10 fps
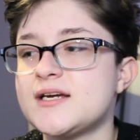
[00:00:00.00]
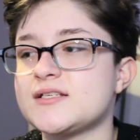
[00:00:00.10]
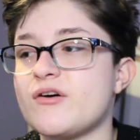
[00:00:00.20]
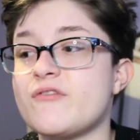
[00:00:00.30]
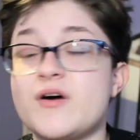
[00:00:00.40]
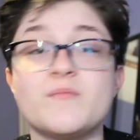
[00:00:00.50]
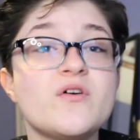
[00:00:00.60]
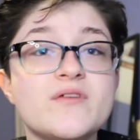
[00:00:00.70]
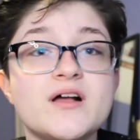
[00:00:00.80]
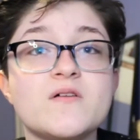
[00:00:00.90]
So if I'm
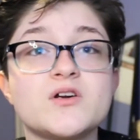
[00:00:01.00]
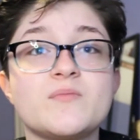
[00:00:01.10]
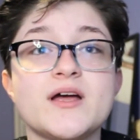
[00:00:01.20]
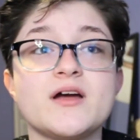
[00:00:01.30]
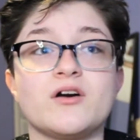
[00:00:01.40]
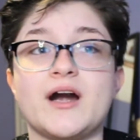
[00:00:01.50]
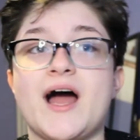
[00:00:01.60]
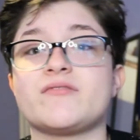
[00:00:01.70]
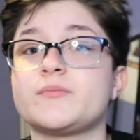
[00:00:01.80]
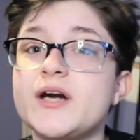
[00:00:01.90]
moving a little bit or I
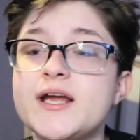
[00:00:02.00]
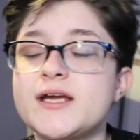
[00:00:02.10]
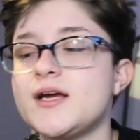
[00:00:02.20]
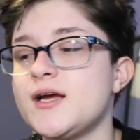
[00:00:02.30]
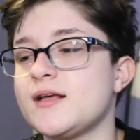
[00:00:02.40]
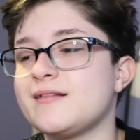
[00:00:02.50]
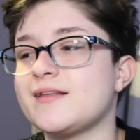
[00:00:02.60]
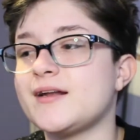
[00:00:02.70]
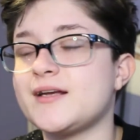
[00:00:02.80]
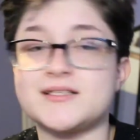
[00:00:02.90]
have a break,
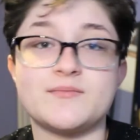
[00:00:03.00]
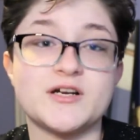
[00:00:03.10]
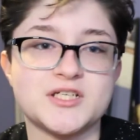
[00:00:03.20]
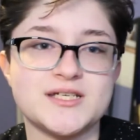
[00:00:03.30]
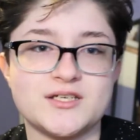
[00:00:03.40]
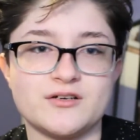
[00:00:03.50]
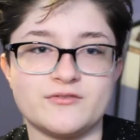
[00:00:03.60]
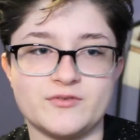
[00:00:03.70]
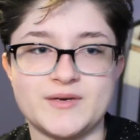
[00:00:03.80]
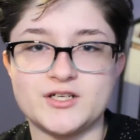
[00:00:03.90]
then it's much
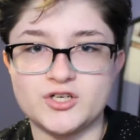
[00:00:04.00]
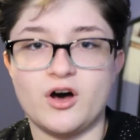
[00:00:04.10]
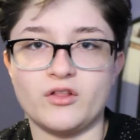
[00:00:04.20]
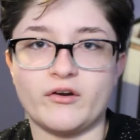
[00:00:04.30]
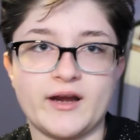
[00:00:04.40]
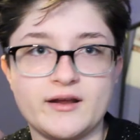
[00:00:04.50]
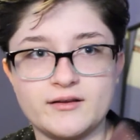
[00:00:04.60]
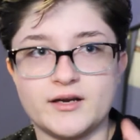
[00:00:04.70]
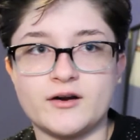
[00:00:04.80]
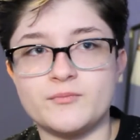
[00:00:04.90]
easier for me to tolerate
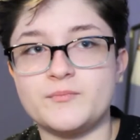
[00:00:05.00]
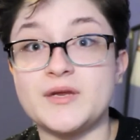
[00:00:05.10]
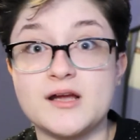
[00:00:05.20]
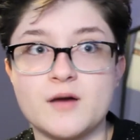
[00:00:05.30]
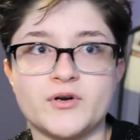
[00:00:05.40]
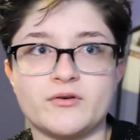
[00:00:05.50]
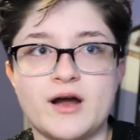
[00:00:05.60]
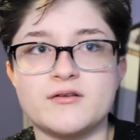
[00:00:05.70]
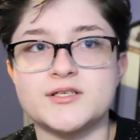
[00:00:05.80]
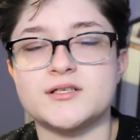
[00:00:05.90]
being up and
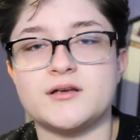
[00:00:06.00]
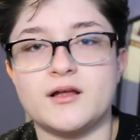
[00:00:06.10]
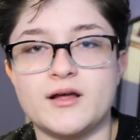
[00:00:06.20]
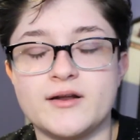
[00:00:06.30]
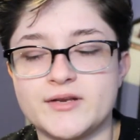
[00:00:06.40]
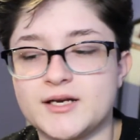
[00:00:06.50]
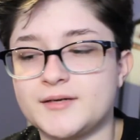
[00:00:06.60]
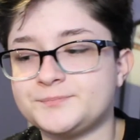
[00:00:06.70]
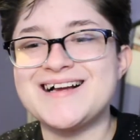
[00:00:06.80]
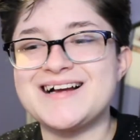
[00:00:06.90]
around a lot of the day.